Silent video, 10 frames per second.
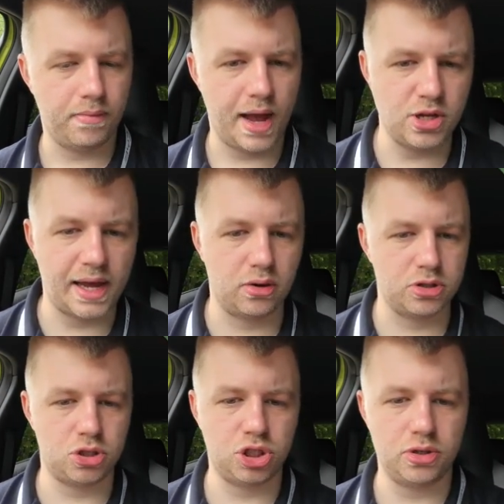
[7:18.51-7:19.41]
And you can
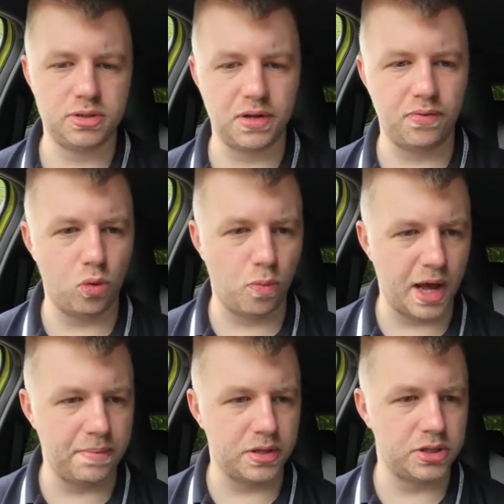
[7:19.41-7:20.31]
also choose some different
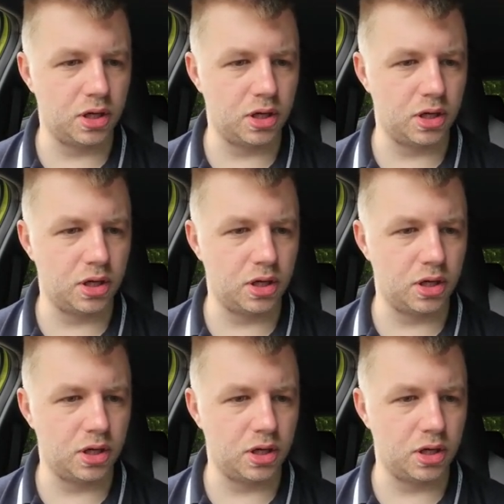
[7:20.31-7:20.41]
wallpapers.